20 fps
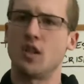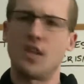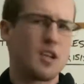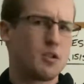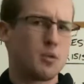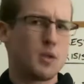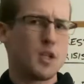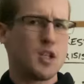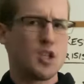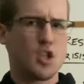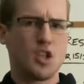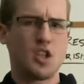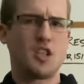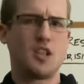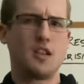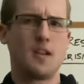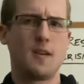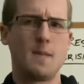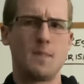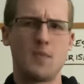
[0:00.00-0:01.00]
That's really
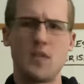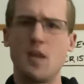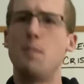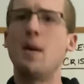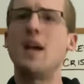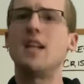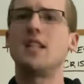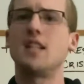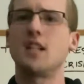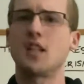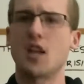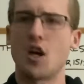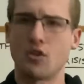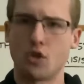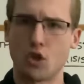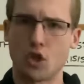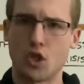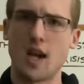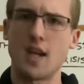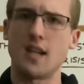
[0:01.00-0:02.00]
just the basic
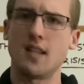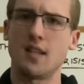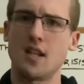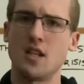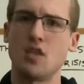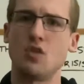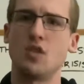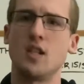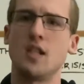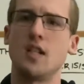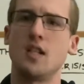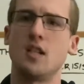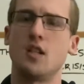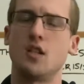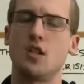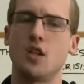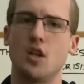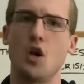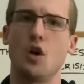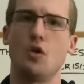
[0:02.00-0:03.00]
understanding that you need
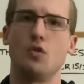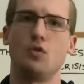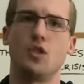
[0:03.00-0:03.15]
to know.